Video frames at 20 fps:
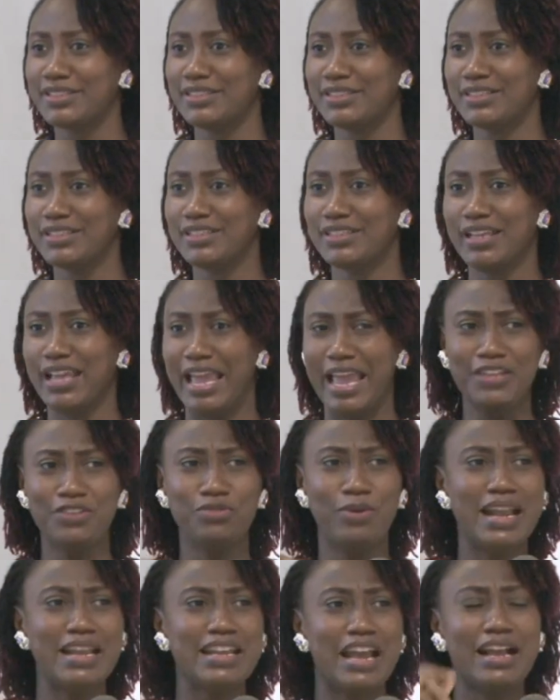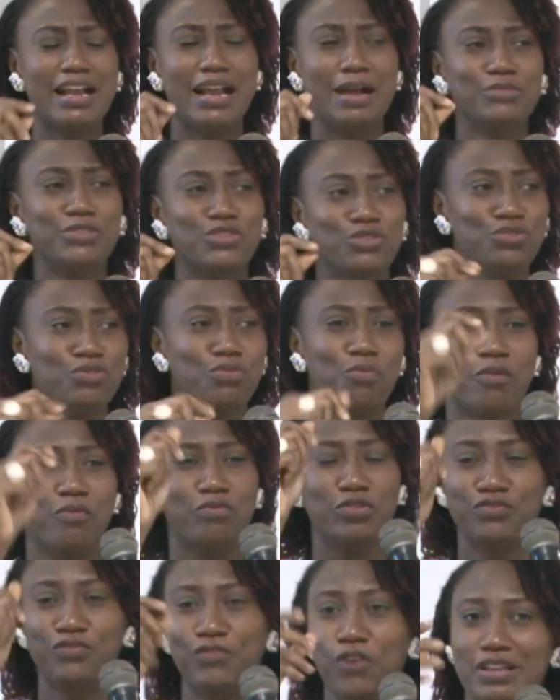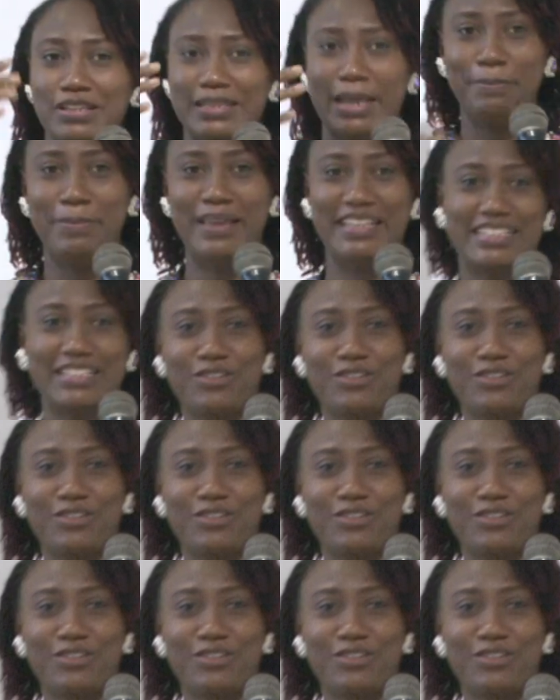And you are now coming to do, fold the bed,